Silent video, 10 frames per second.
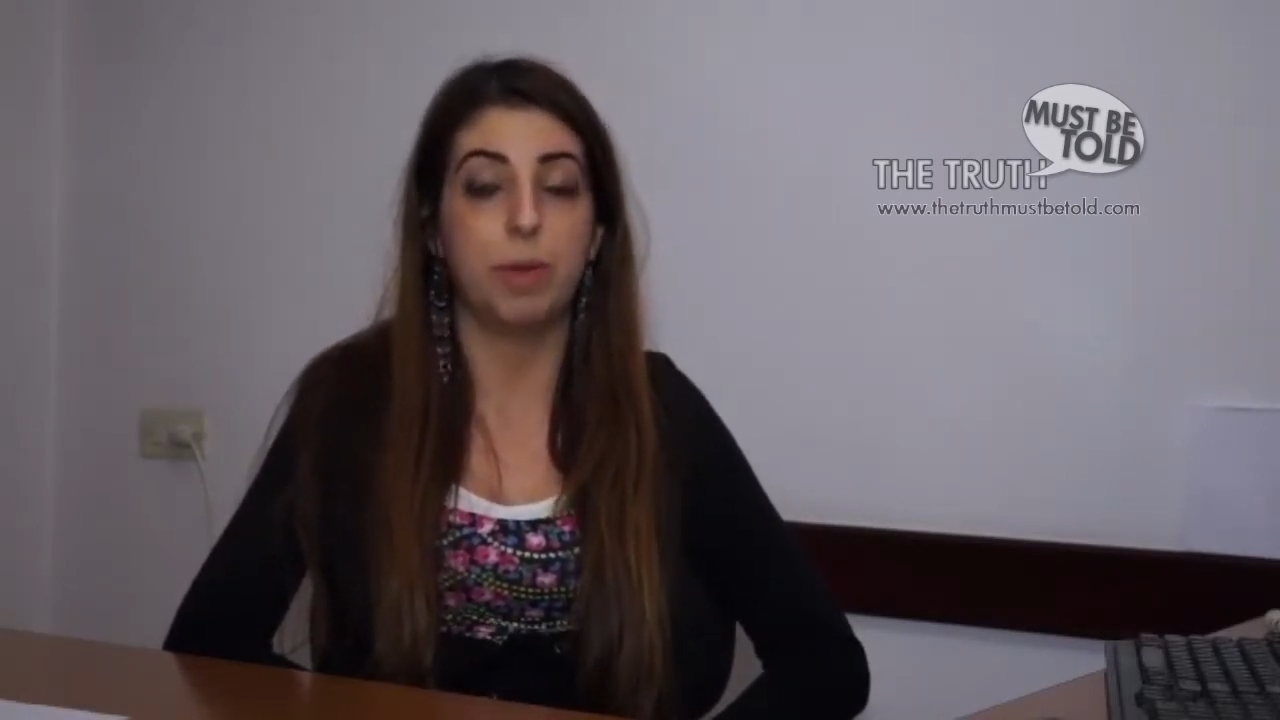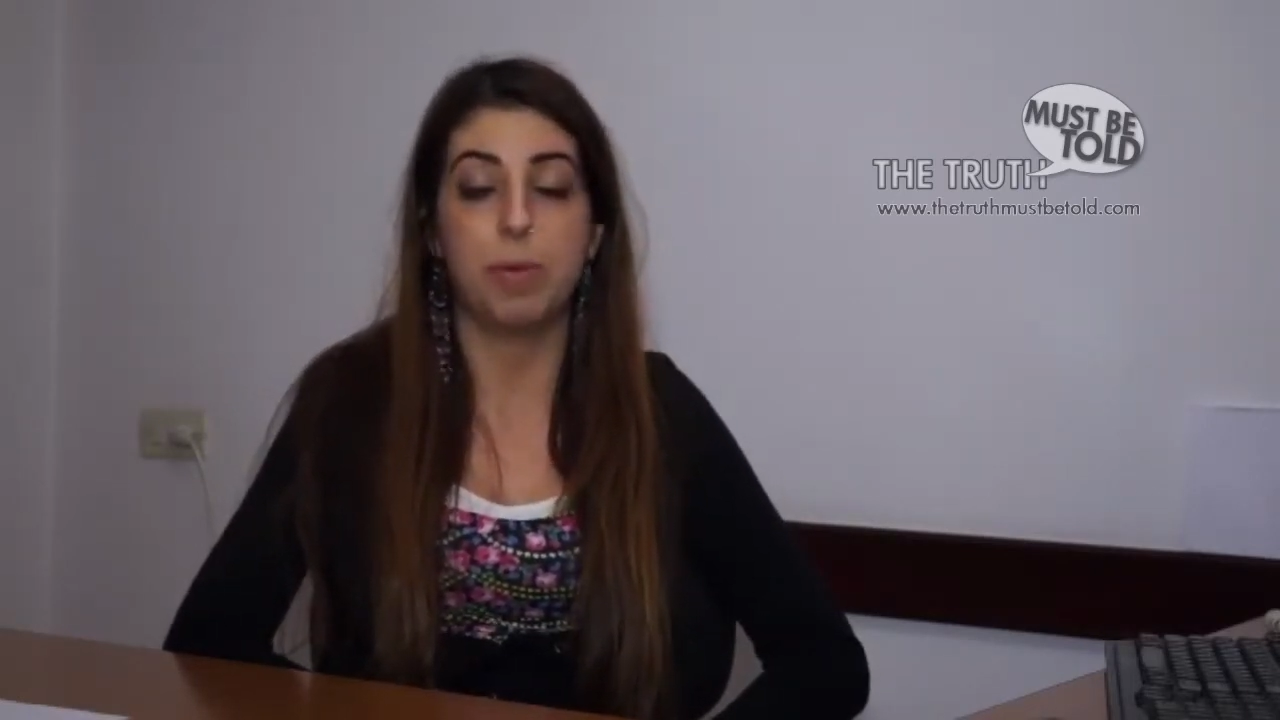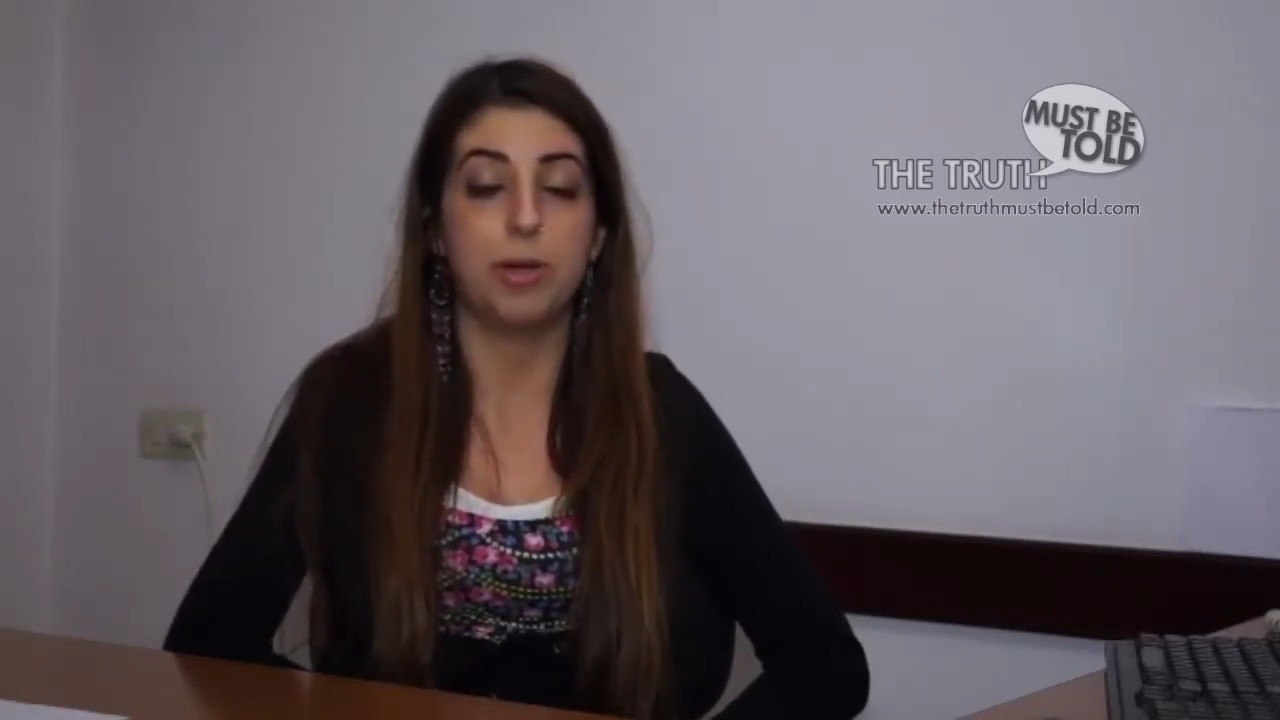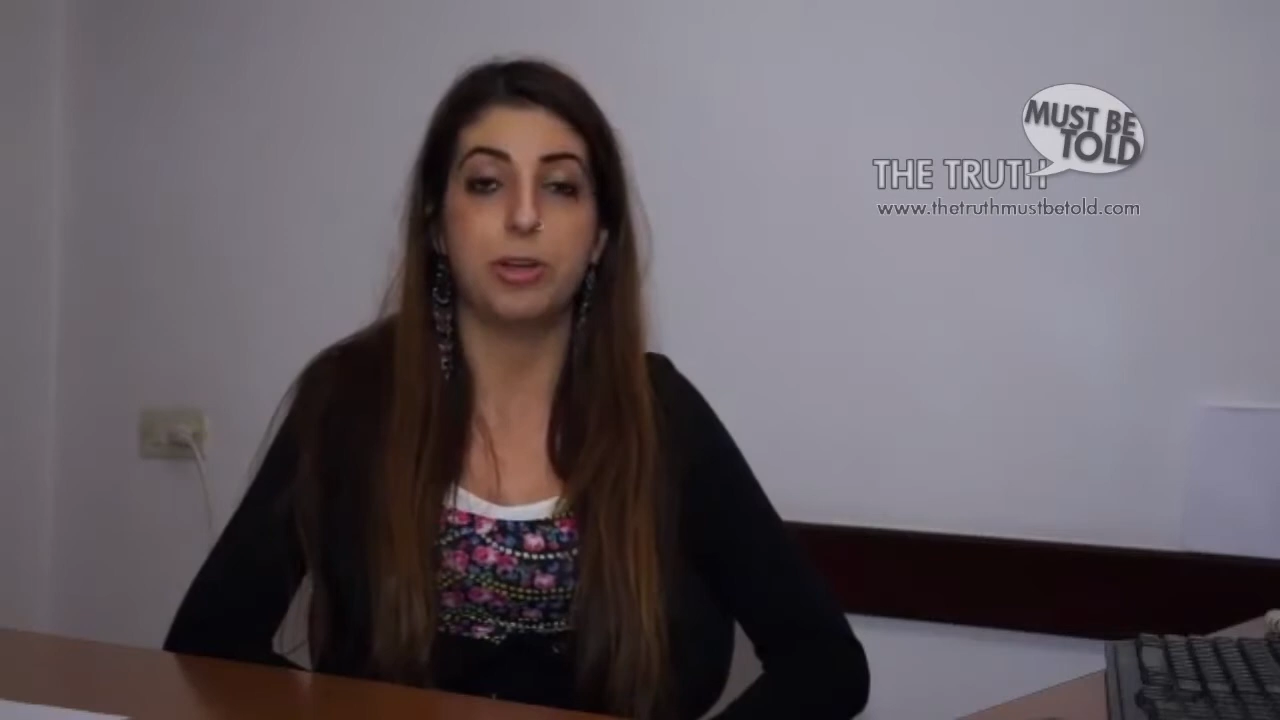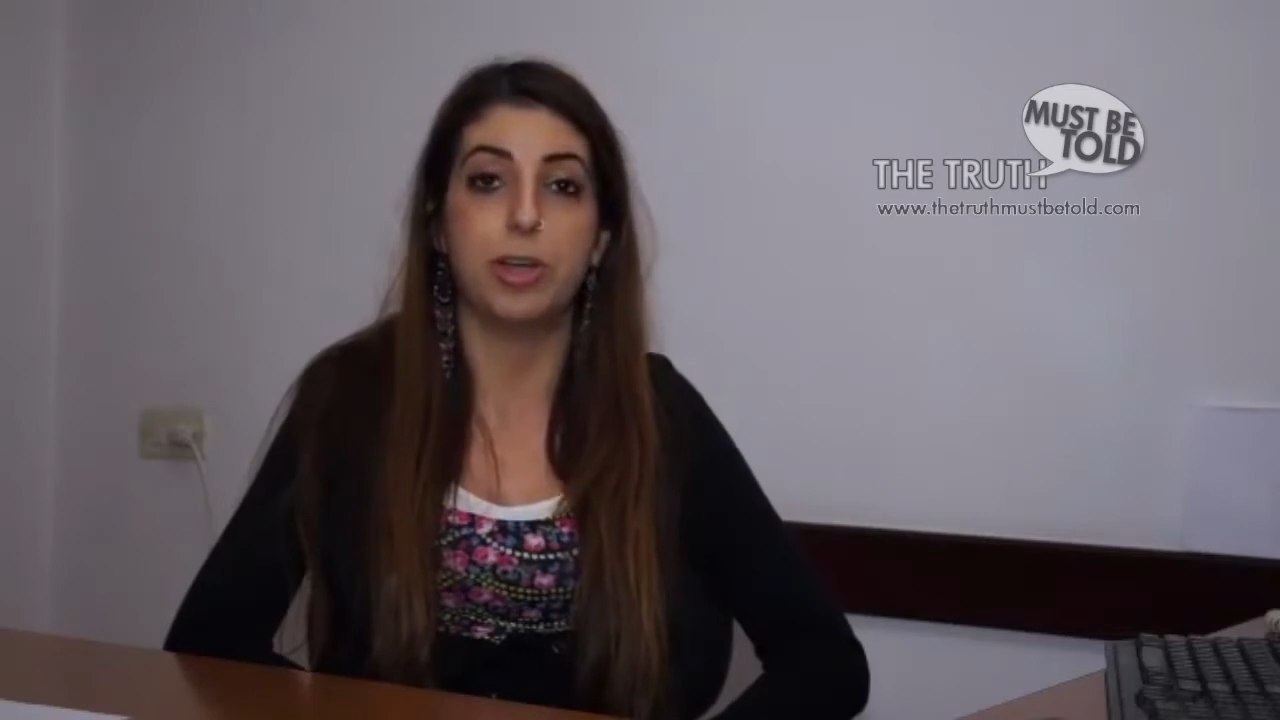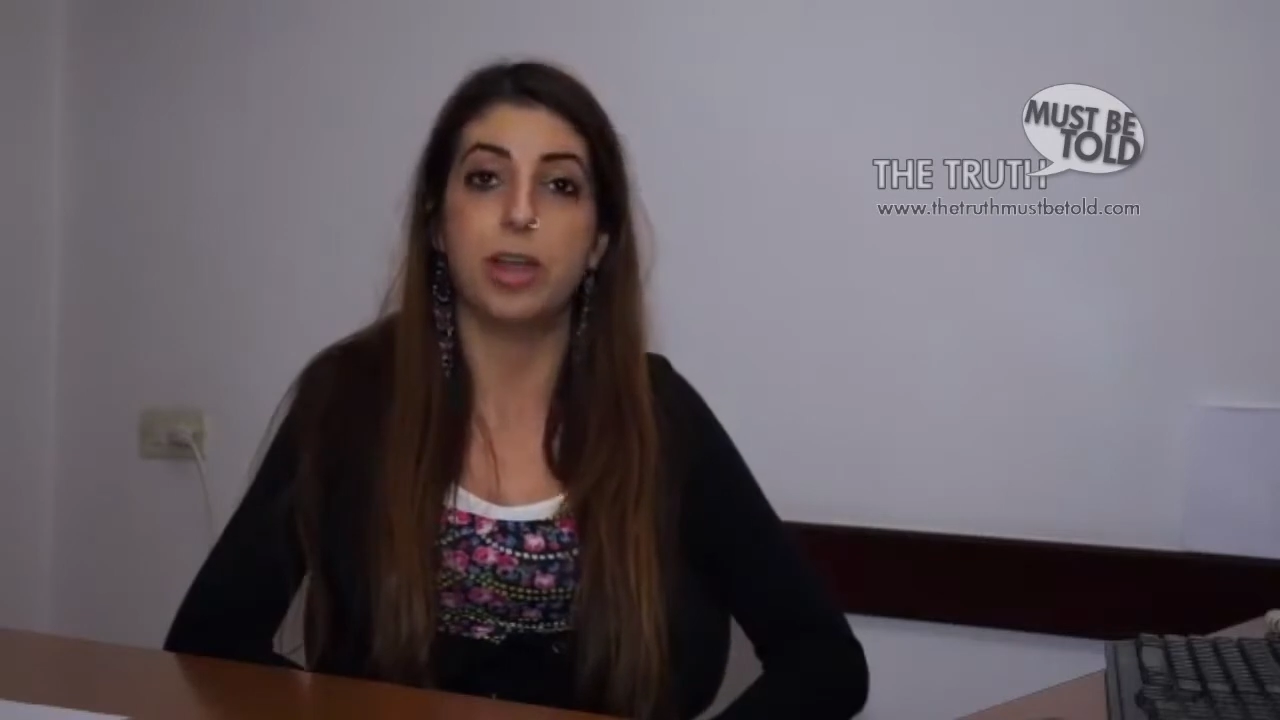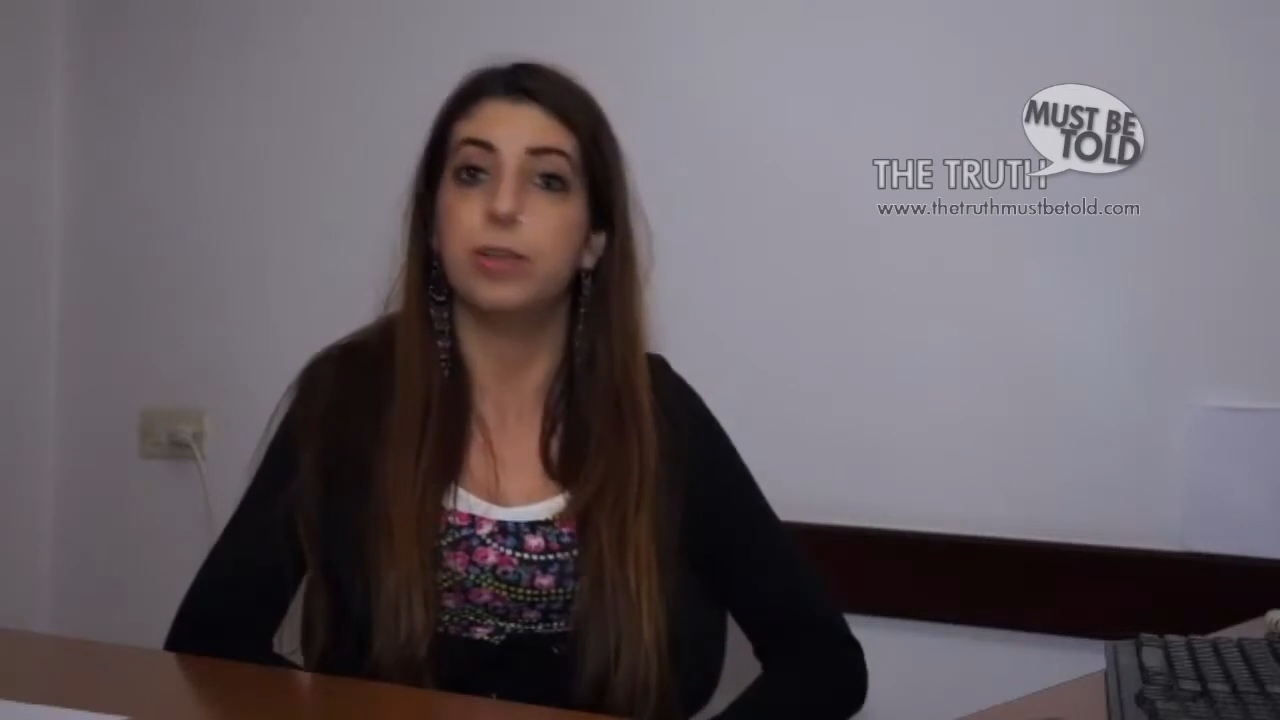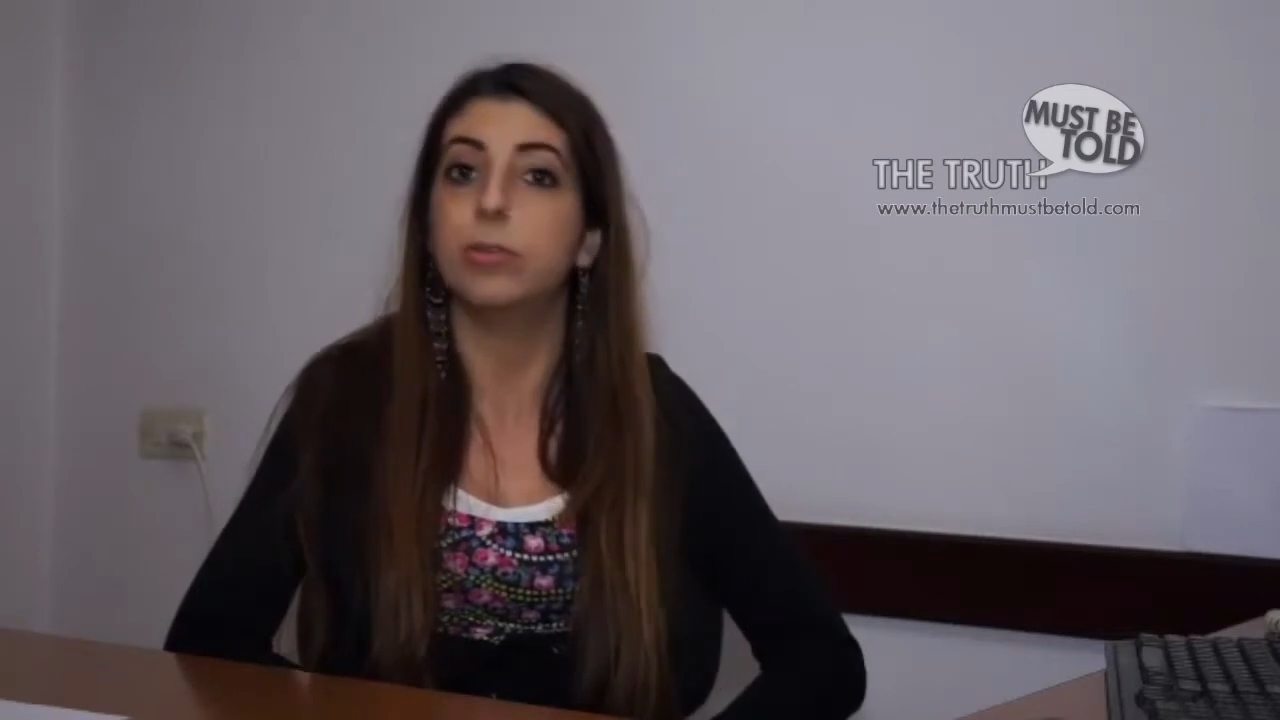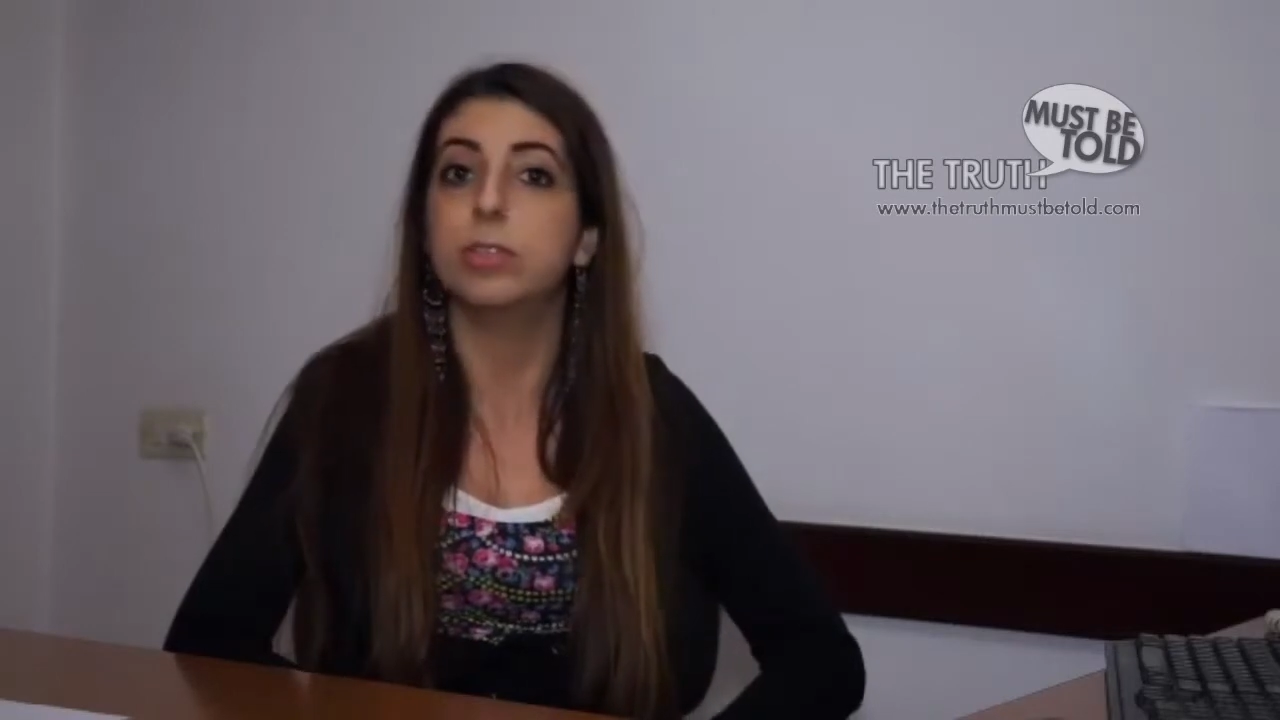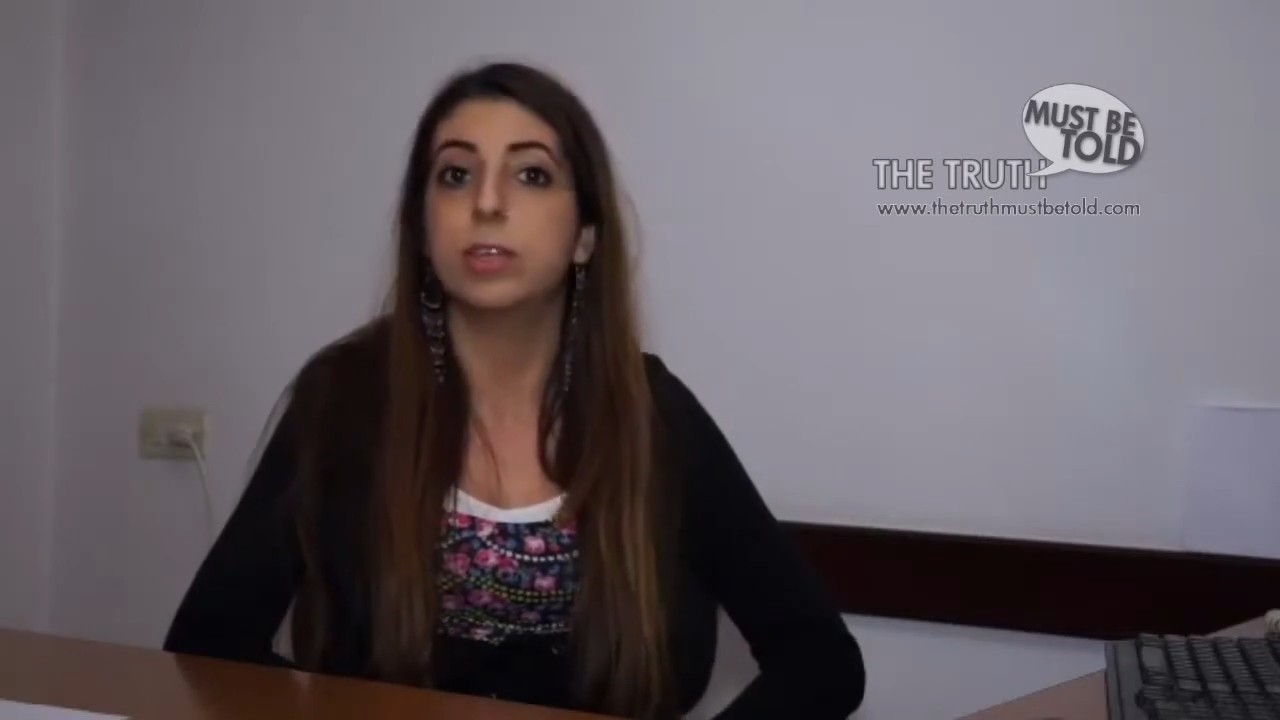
my partner and I noticed